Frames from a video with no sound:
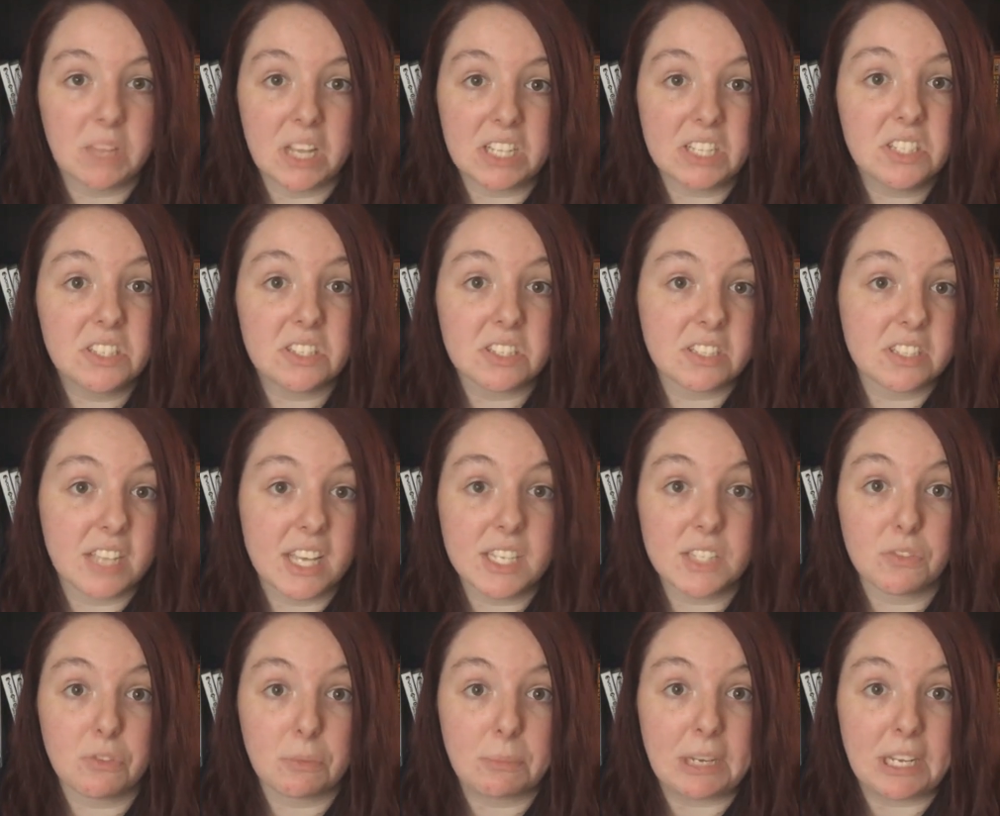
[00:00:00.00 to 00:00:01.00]
that's a
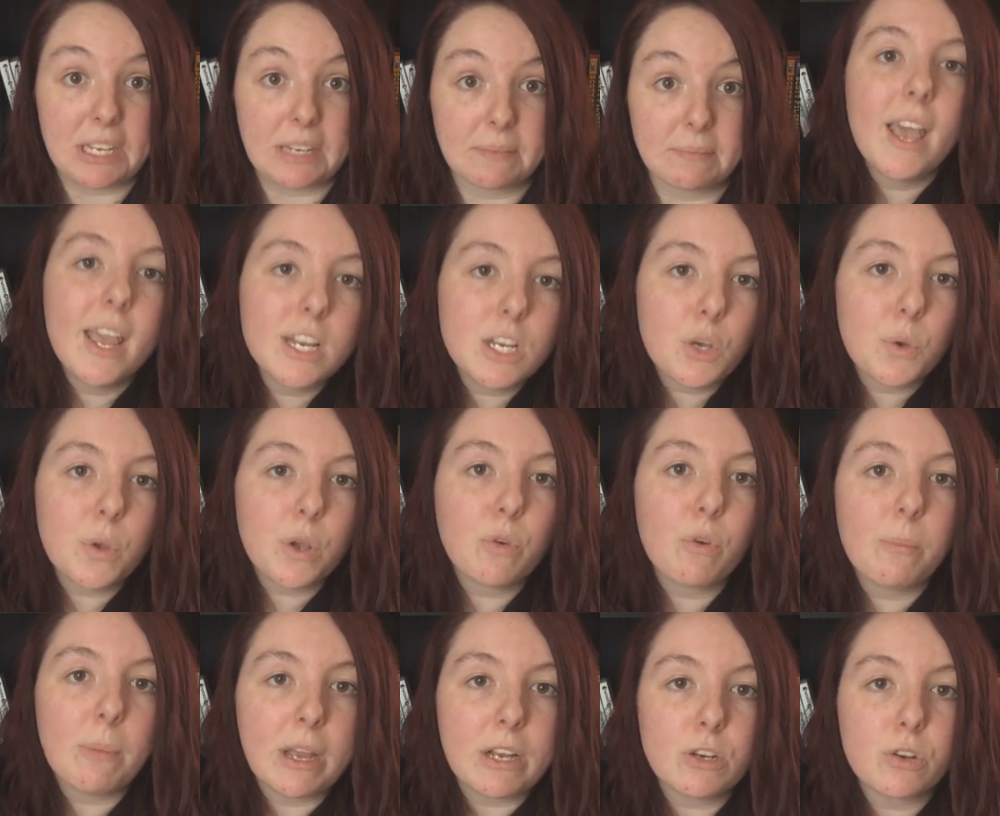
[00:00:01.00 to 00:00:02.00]
success for me. And a quick
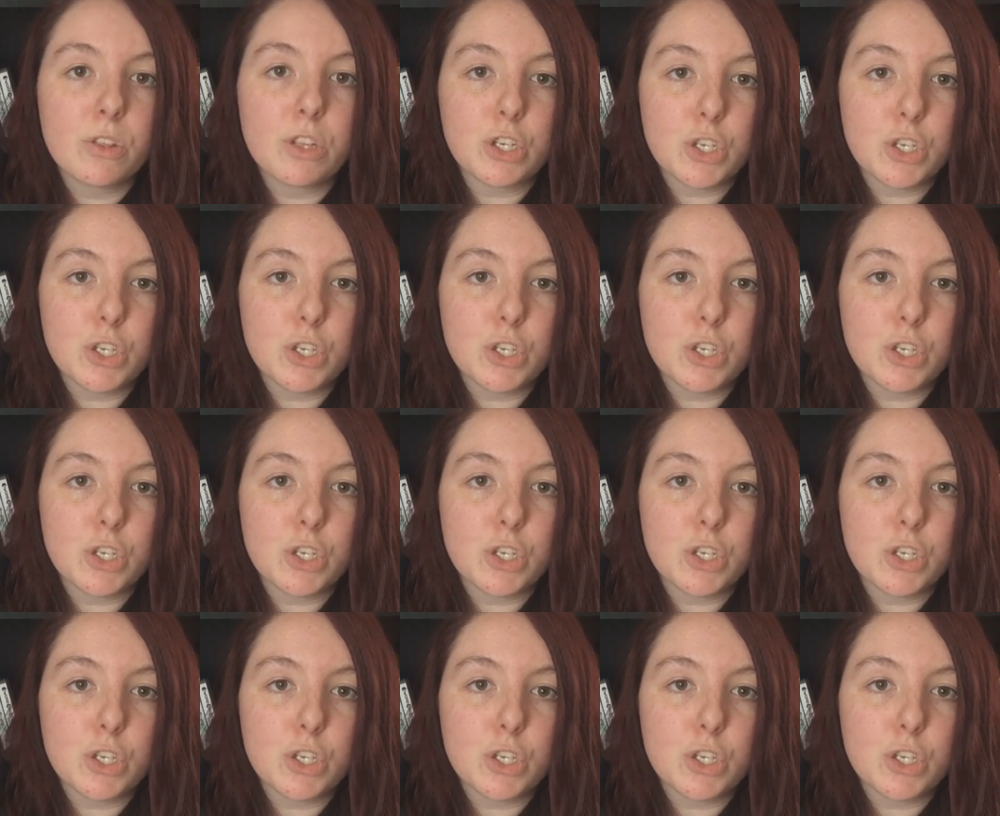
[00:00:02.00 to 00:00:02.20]
reminder,